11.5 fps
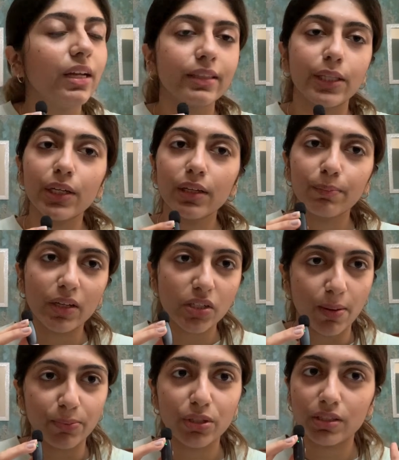then my
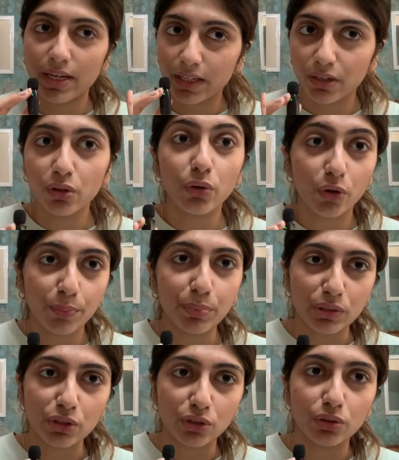chapter is like in a good
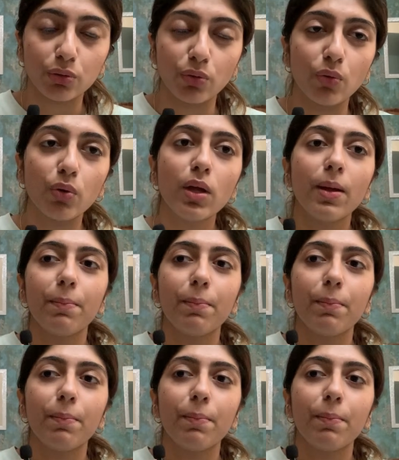position to go.